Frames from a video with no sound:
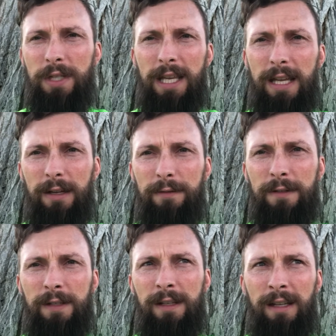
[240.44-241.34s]

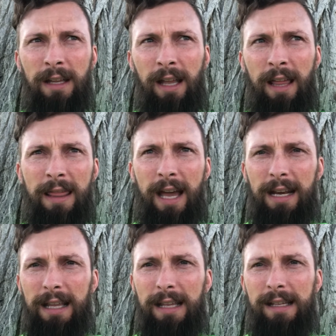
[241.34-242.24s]
gift that
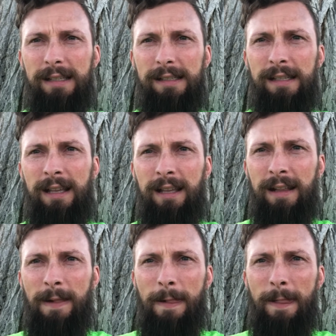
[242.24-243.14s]
is
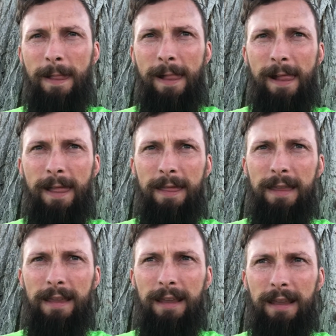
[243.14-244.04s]

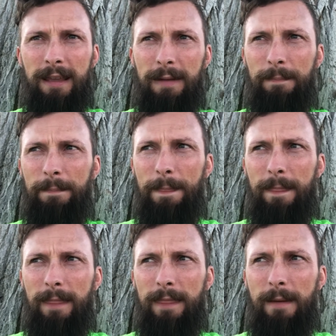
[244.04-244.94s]
the
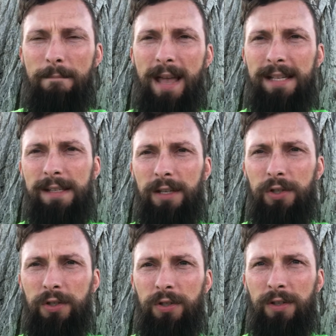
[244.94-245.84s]

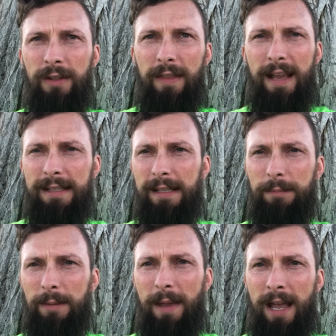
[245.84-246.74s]
message that
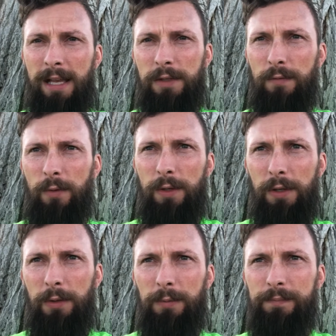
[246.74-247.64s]
symptom has for you.